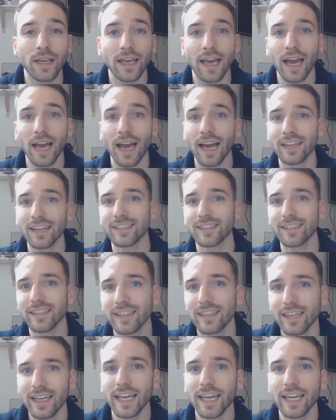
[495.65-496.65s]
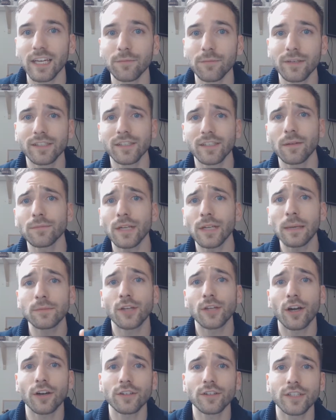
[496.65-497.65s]
as it can be sometimes
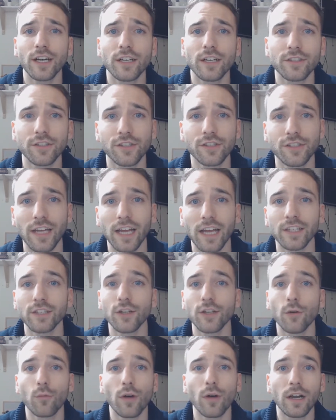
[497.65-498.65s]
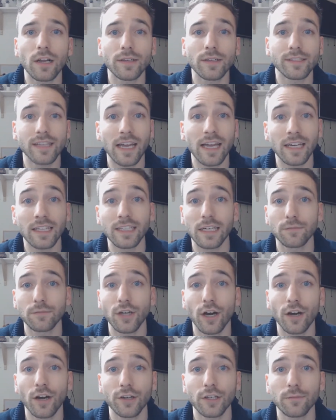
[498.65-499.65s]
hard to understand what exactly I'm
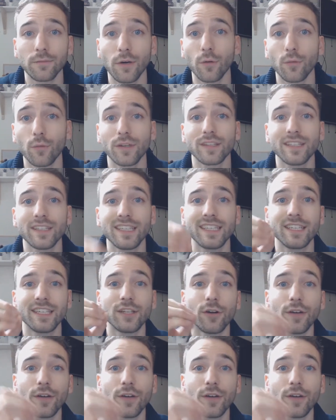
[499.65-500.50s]
talking about with the